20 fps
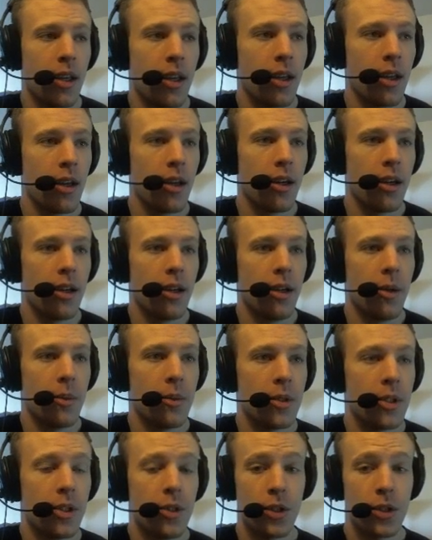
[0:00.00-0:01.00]

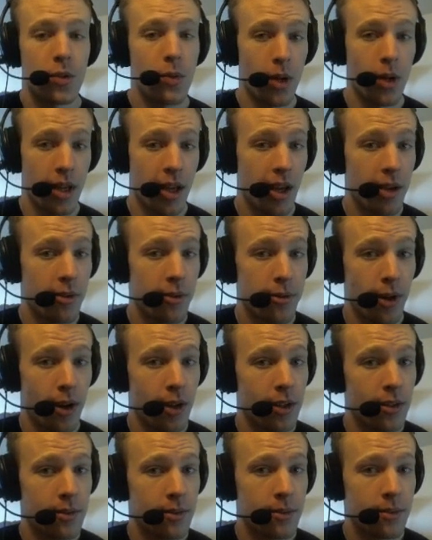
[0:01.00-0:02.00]
Do you just want to have
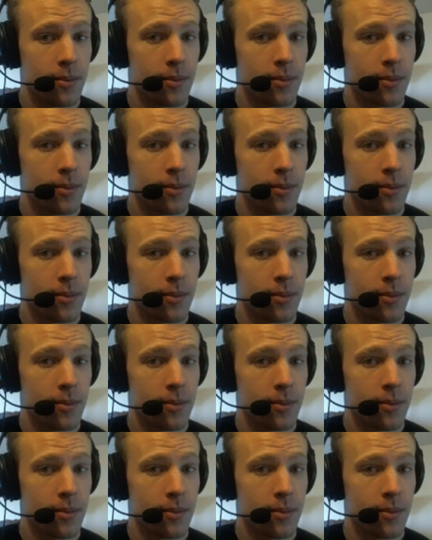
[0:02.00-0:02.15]
fun?